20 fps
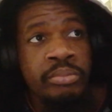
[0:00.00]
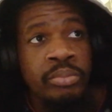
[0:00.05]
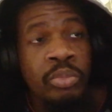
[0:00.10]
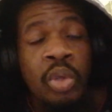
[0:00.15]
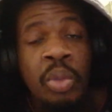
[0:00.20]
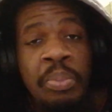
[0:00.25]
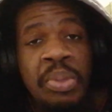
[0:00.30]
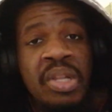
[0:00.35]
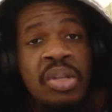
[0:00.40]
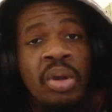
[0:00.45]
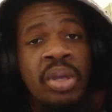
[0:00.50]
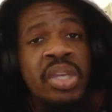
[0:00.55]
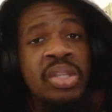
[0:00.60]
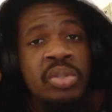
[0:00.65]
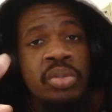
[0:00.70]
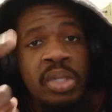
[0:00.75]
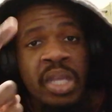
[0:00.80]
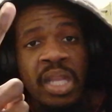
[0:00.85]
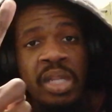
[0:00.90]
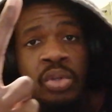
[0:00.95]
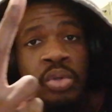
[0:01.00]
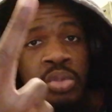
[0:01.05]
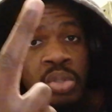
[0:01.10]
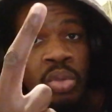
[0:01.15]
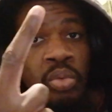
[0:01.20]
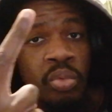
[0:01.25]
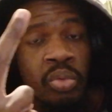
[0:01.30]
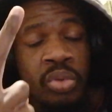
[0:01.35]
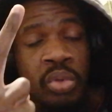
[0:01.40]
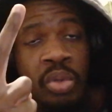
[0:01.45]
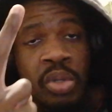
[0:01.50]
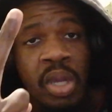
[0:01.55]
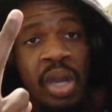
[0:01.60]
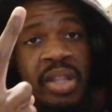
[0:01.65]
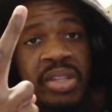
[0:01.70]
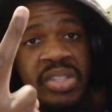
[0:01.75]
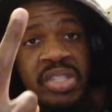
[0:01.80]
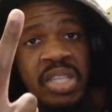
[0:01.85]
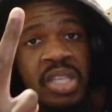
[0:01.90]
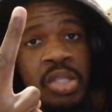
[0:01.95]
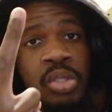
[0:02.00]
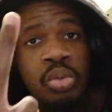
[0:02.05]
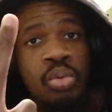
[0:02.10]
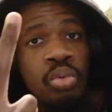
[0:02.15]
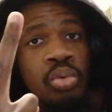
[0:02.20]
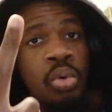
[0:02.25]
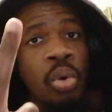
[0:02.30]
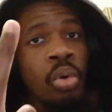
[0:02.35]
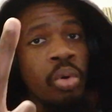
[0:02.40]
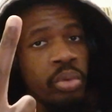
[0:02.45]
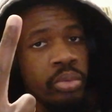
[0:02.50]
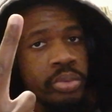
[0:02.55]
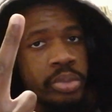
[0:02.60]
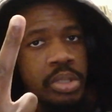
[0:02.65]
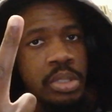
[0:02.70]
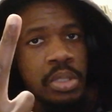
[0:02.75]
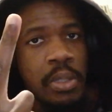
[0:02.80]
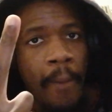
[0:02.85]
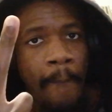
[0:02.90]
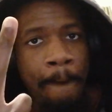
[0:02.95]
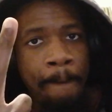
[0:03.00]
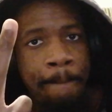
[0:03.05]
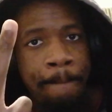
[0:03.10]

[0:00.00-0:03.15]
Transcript: We'll be lucky to get to concede two goals.